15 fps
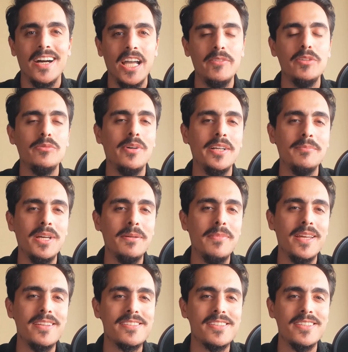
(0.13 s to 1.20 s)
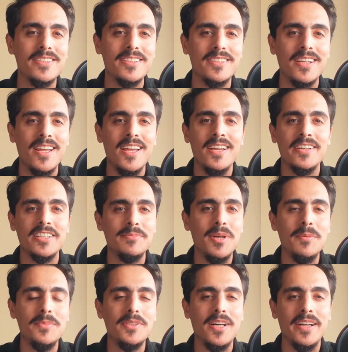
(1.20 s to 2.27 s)
Hi everyone, Mehmet is here.
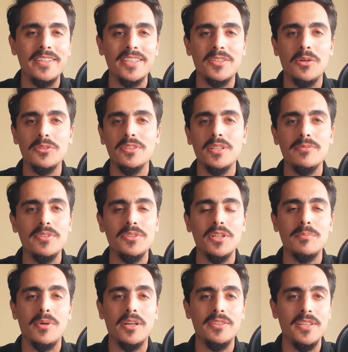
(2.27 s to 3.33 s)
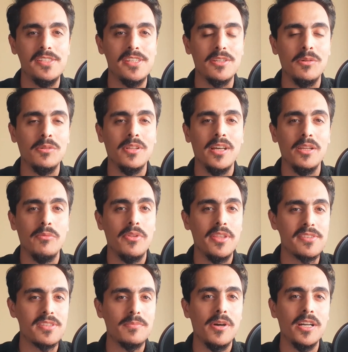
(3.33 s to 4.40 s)
Remember, I recorded a video about teaching online with
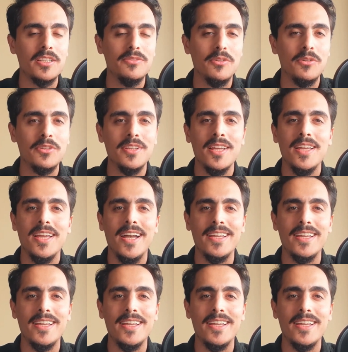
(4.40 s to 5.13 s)
a smartphone,